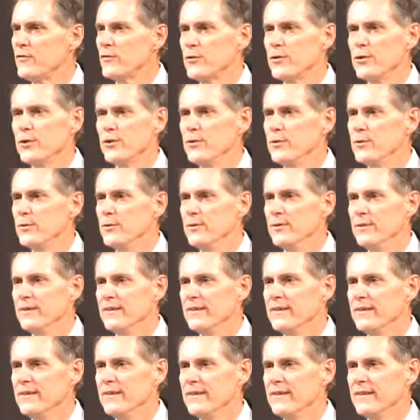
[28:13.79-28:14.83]
for you
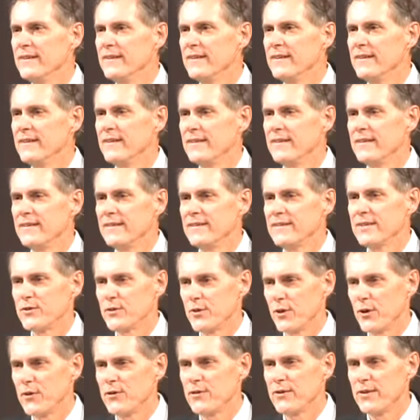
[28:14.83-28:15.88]
to
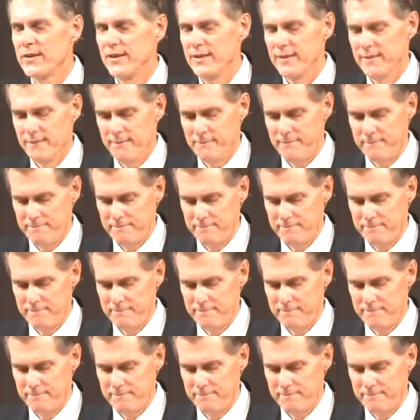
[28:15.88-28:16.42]
turn to him.